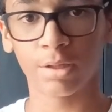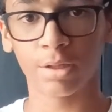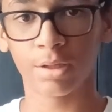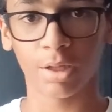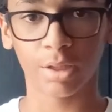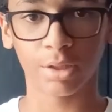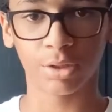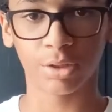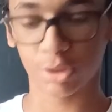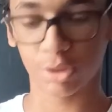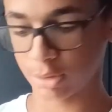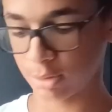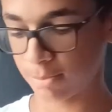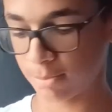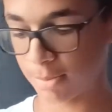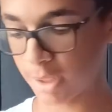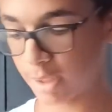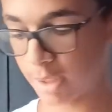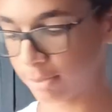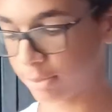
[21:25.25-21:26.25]
I should
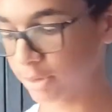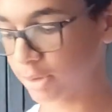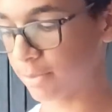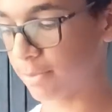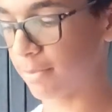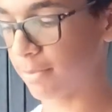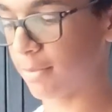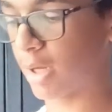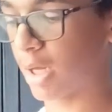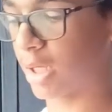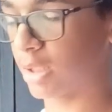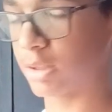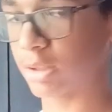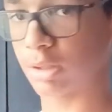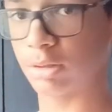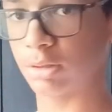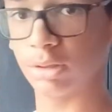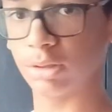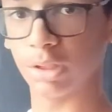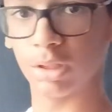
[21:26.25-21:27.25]
be able to
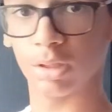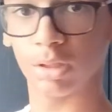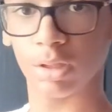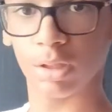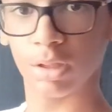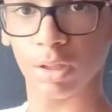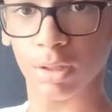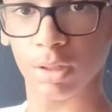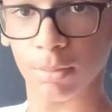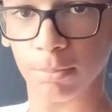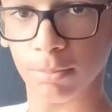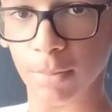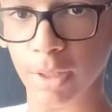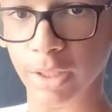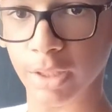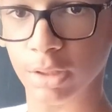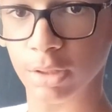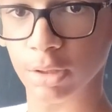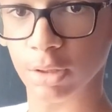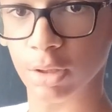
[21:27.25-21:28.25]
magically
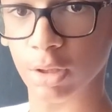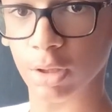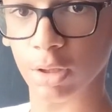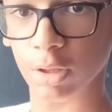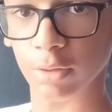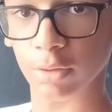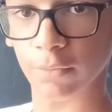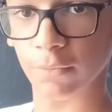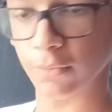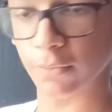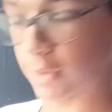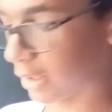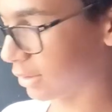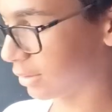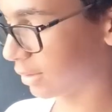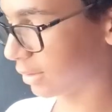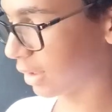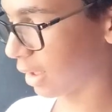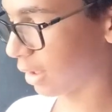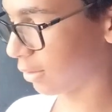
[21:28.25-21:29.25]
make your card
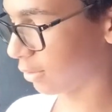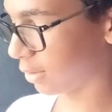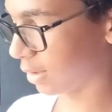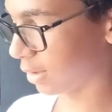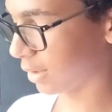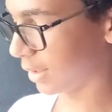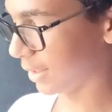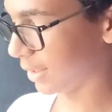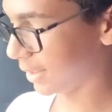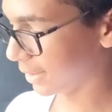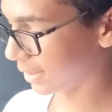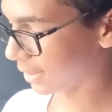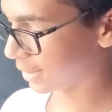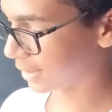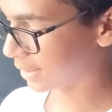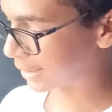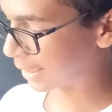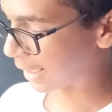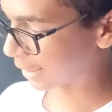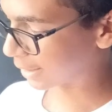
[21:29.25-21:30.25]
face down in the
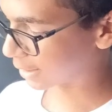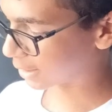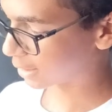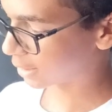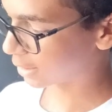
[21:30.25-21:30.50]
deck.